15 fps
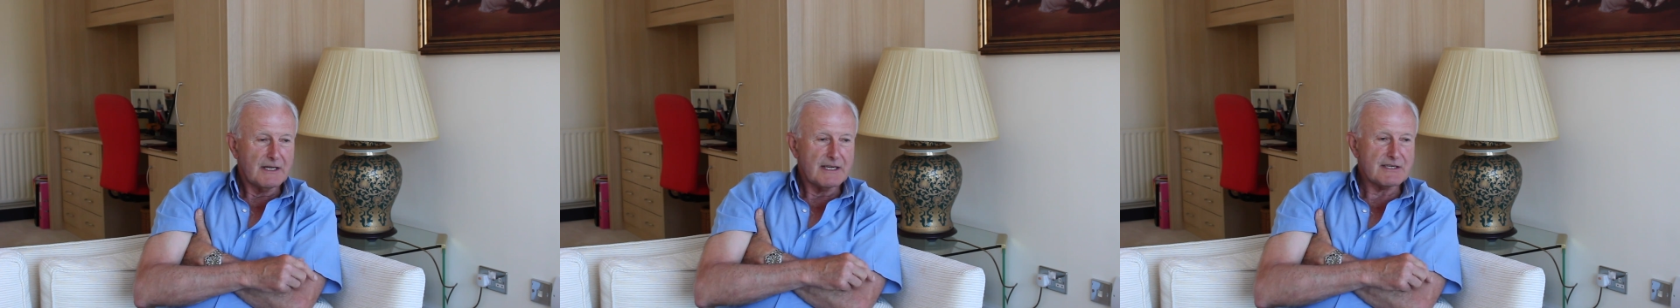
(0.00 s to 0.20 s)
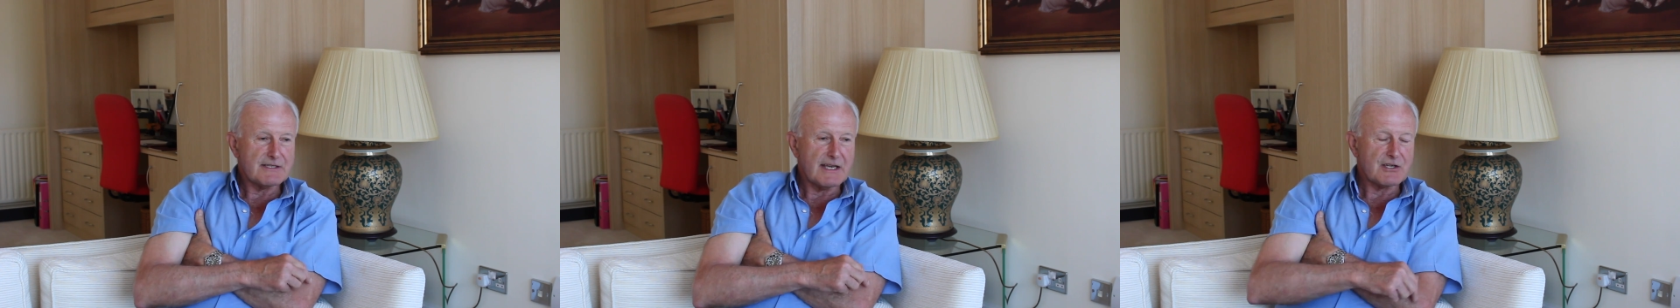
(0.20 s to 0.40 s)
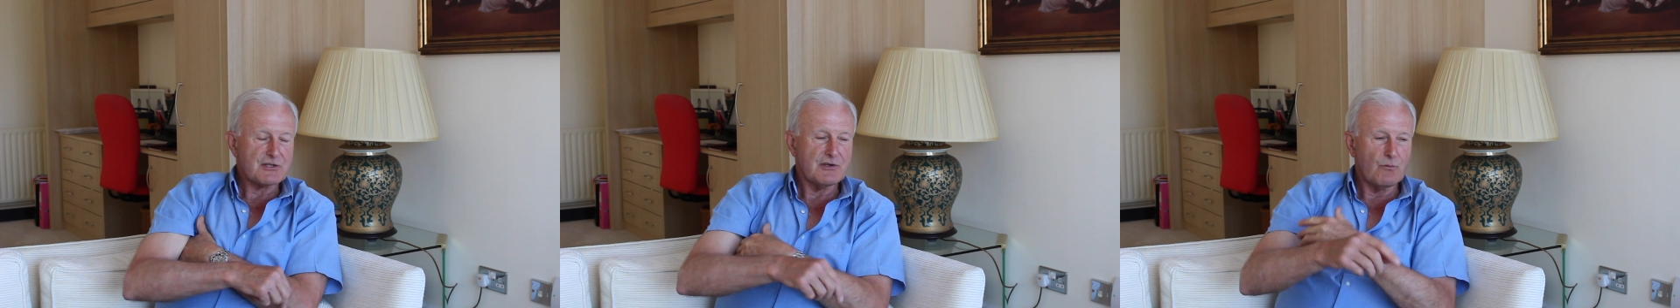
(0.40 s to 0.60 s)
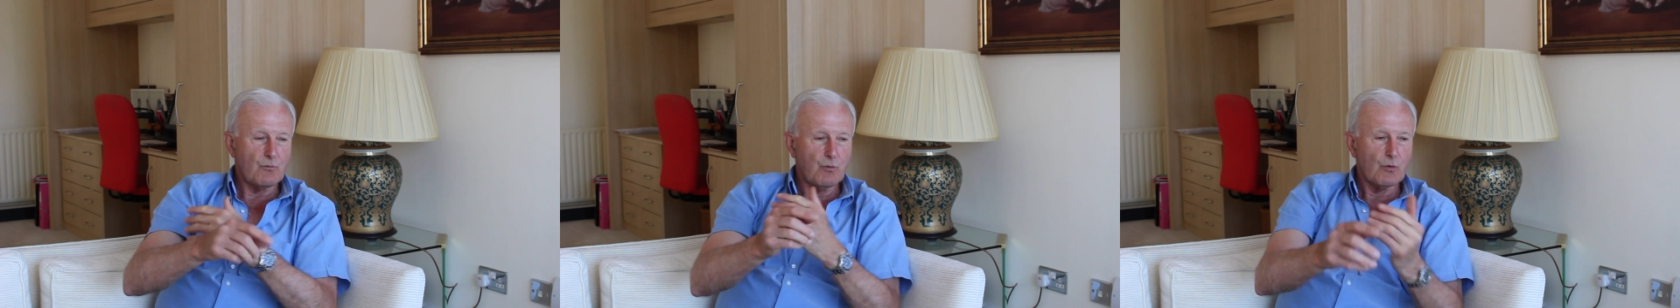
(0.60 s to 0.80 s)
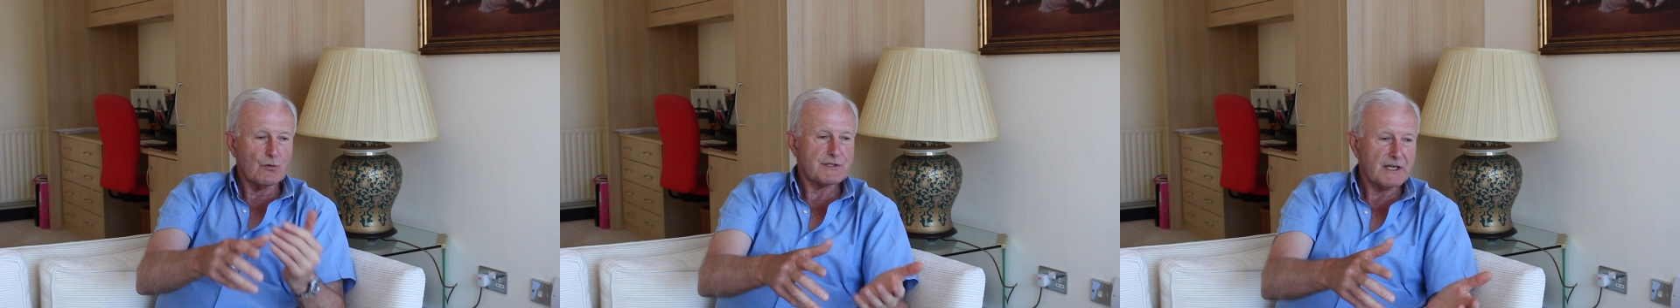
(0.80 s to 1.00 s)
is actually
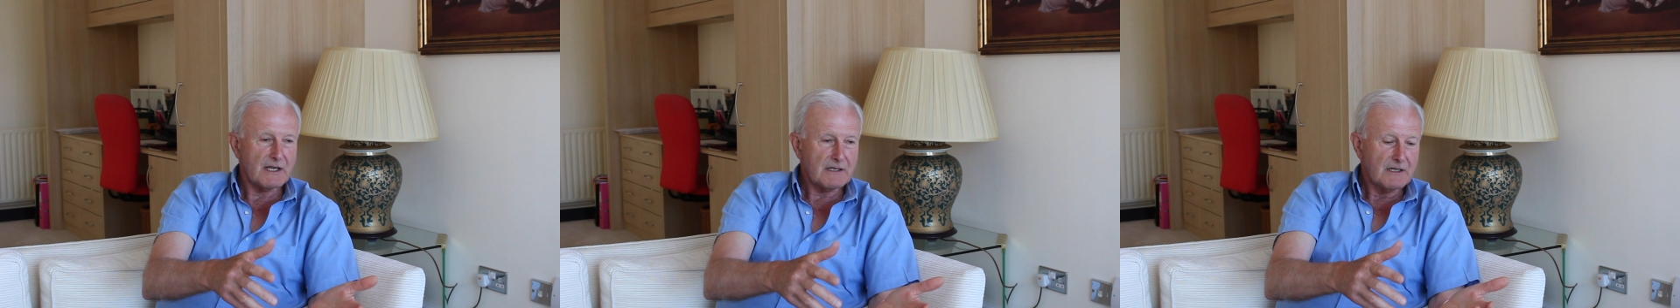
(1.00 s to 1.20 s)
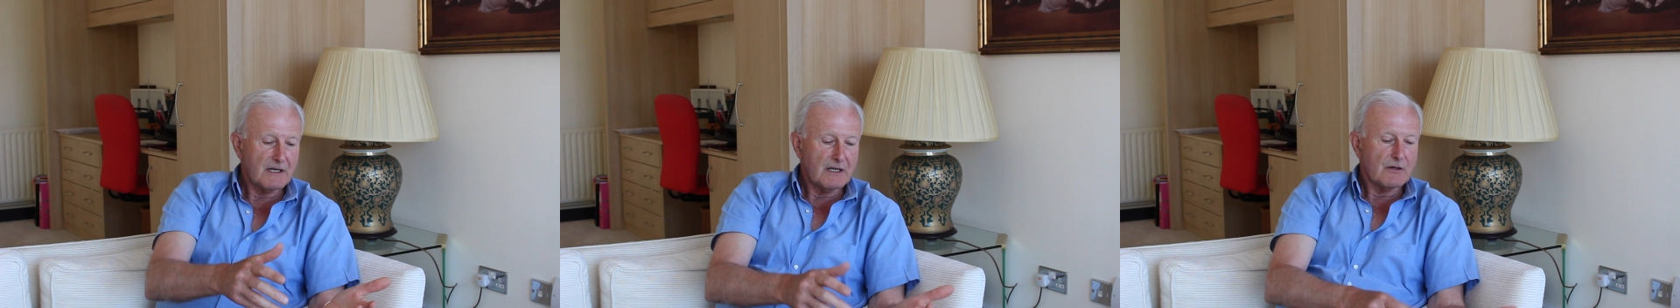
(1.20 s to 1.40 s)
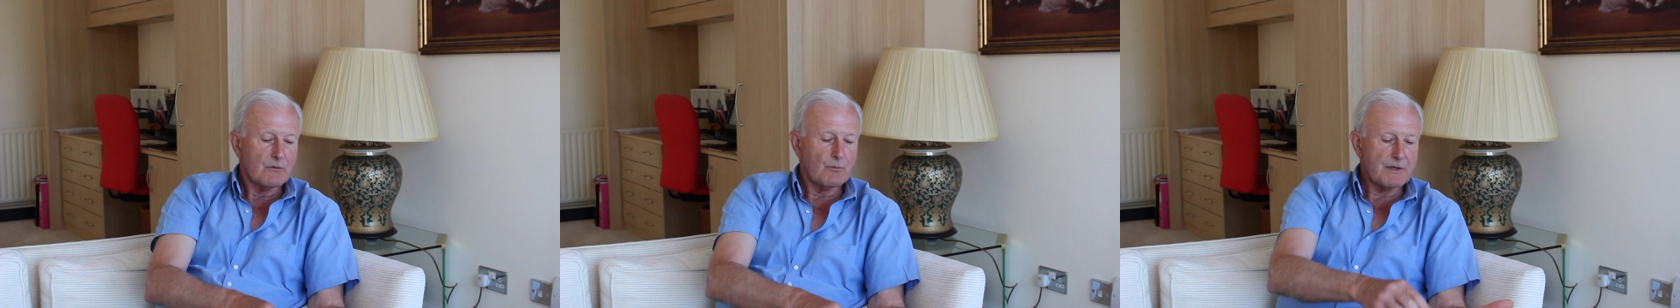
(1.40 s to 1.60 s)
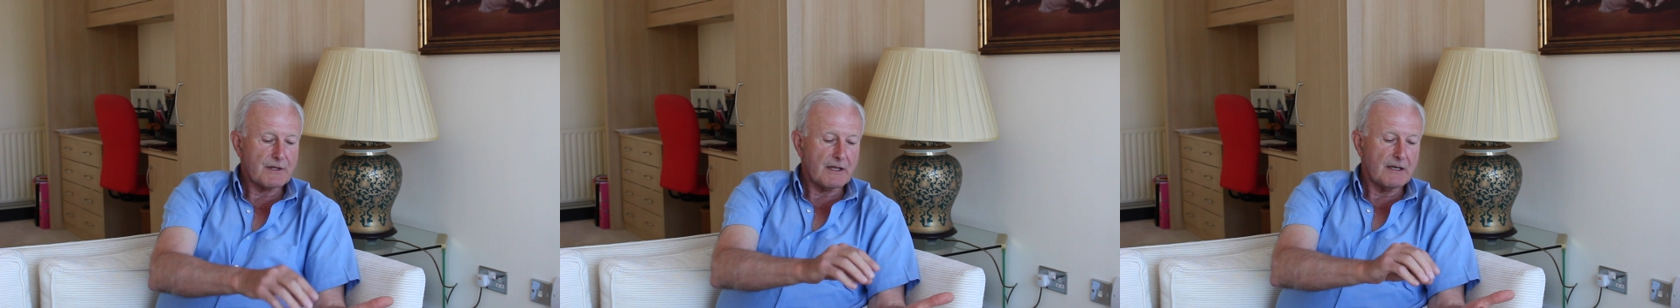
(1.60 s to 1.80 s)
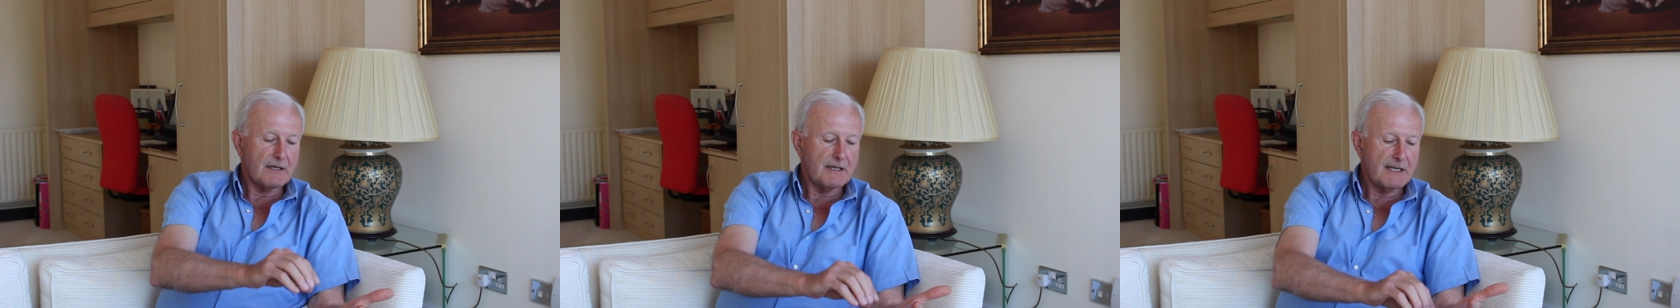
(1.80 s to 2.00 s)
water
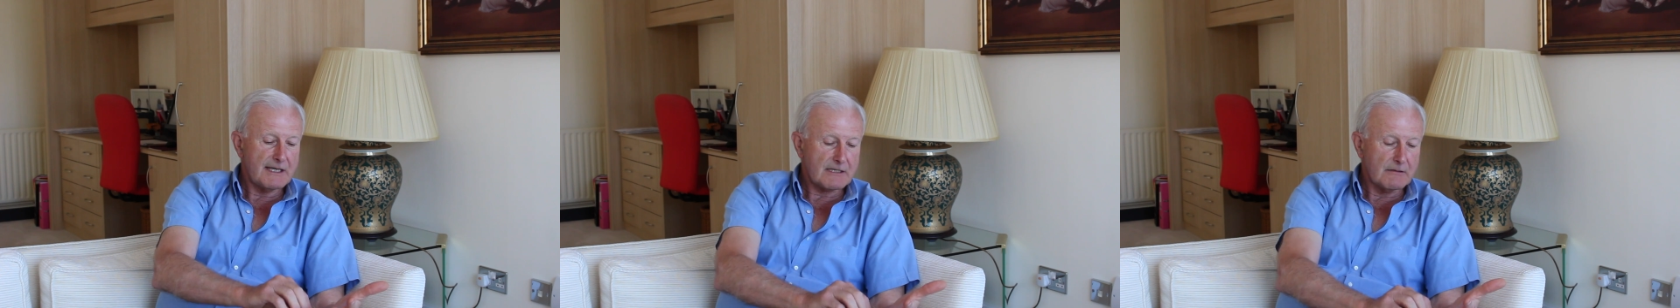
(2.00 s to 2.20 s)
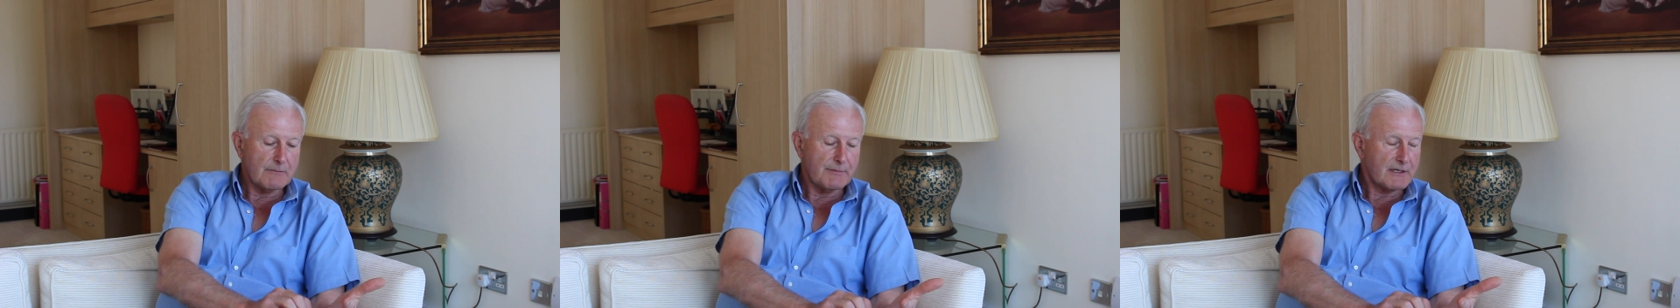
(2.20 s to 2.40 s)
with a little